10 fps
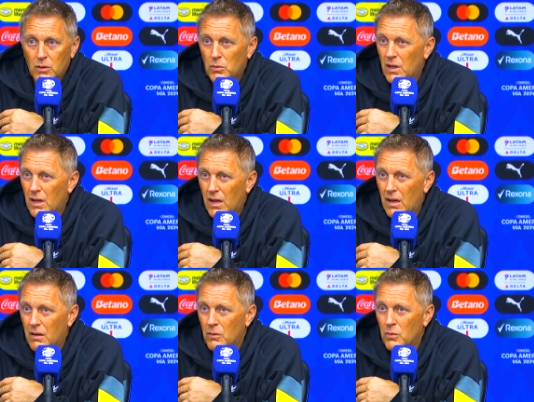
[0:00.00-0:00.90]
We are
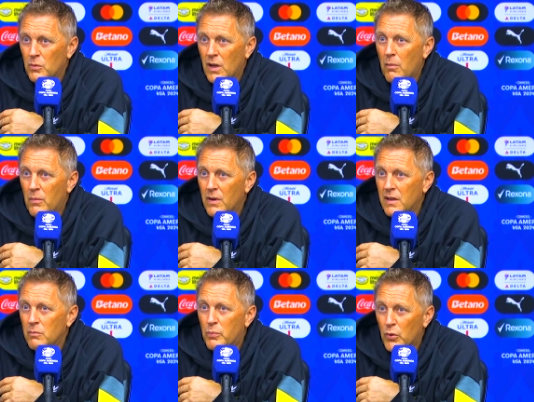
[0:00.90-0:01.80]
uh, we are
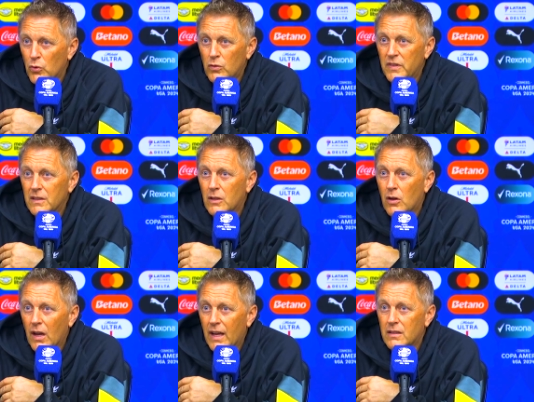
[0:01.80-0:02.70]
improving
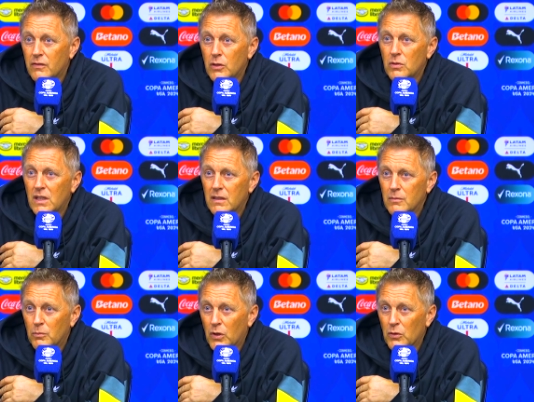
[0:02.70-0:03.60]
collective unit,
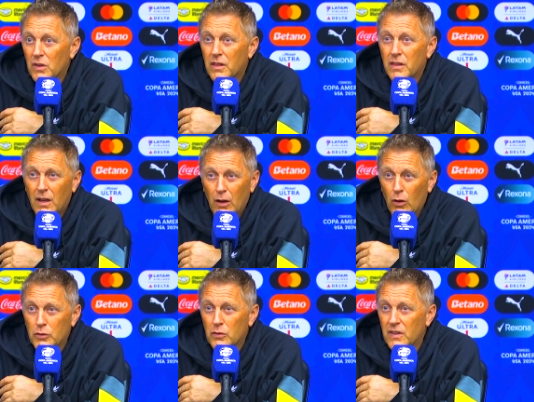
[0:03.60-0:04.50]
but with a
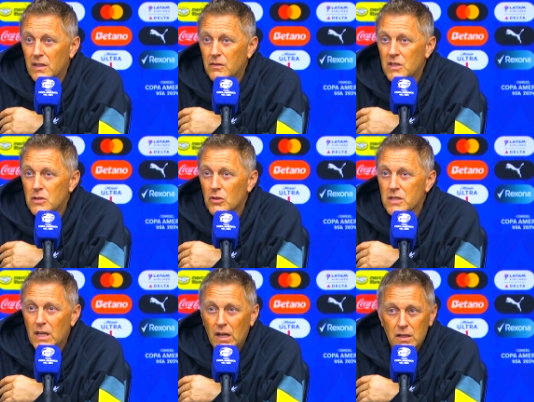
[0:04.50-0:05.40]
lot of individual
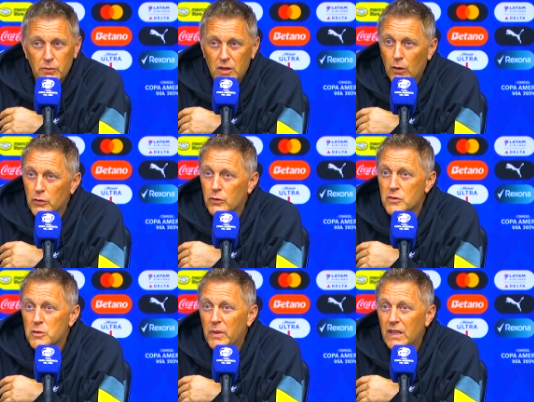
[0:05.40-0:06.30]
skills, with a lot of
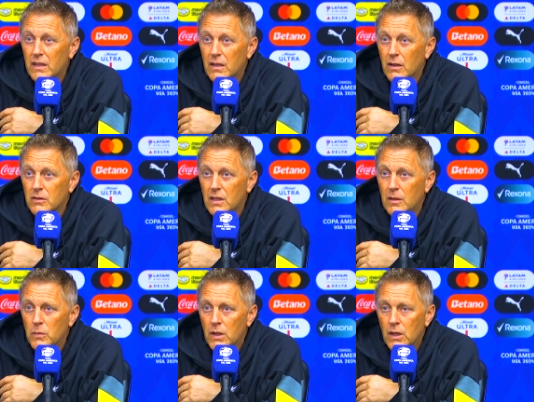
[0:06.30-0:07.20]
speed in our
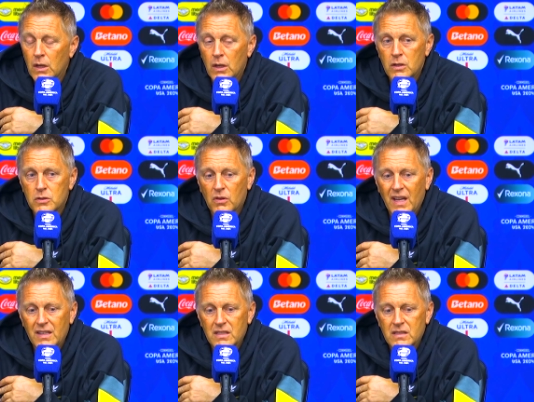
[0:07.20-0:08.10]
team. So
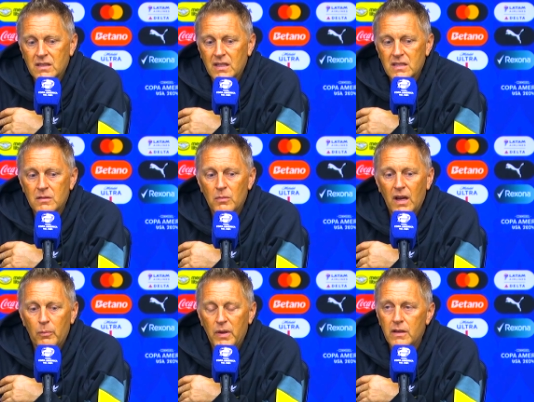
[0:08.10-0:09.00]
that is that is, in my
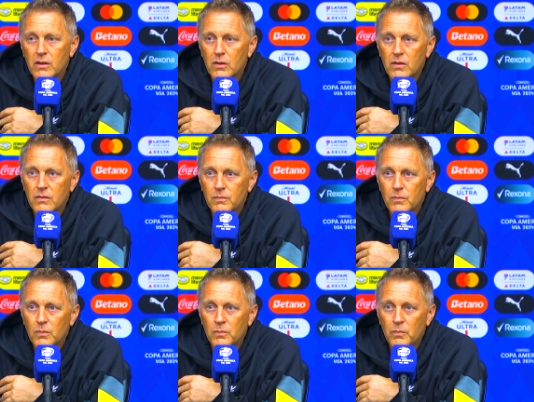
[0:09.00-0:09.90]
opinion,
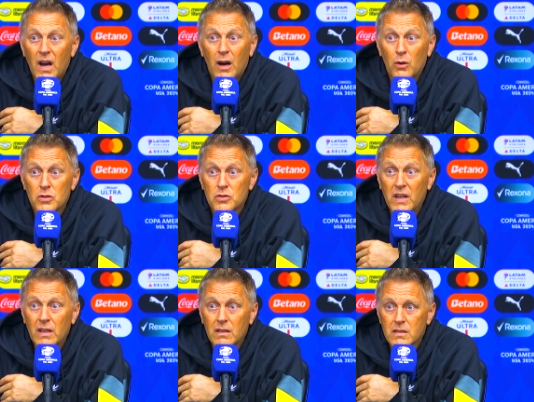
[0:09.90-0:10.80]
our
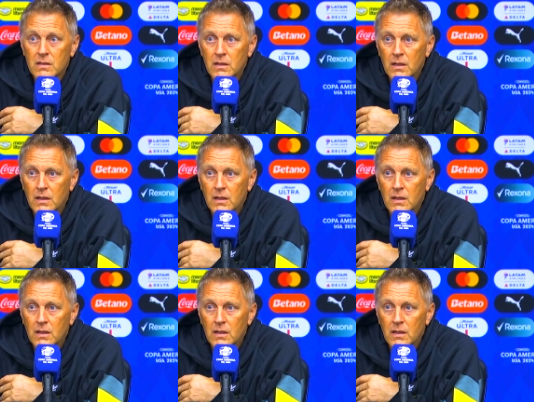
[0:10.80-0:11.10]
strengths.